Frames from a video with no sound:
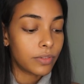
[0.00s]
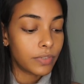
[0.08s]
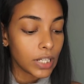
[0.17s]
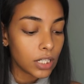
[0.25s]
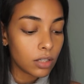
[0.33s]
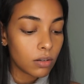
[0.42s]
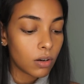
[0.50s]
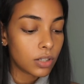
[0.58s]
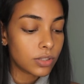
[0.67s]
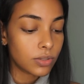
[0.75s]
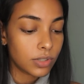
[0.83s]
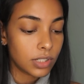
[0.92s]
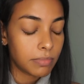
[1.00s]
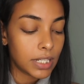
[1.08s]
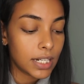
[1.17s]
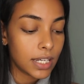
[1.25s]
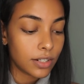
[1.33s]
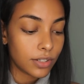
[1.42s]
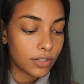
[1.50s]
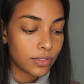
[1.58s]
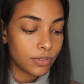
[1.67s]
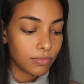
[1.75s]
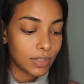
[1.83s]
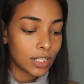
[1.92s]
a video or social media and
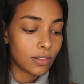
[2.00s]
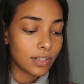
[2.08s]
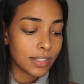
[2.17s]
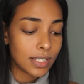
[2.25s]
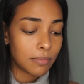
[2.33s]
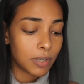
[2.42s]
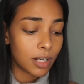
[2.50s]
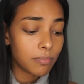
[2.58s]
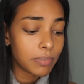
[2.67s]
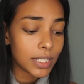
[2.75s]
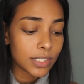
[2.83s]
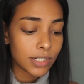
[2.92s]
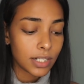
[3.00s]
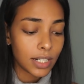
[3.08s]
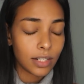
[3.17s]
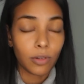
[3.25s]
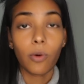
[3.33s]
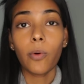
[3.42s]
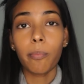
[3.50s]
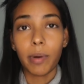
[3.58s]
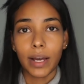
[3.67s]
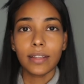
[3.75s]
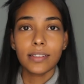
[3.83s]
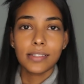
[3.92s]
assume that you're the same complexion and go
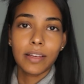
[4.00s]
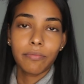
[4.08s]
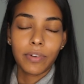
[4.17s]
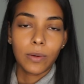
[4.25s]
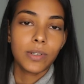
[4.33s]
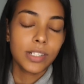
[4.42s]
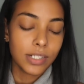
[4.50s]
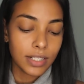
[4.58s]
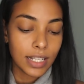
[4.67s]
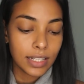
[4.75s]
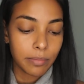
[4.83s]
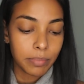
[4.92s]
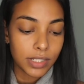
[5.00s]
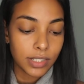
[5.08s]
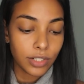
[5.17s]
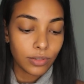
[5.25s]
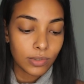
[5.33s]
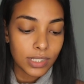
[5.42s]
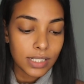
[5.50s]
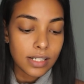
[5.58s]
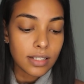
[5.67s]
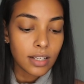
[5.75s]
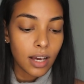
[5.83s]
buy the same foundation that the person uses.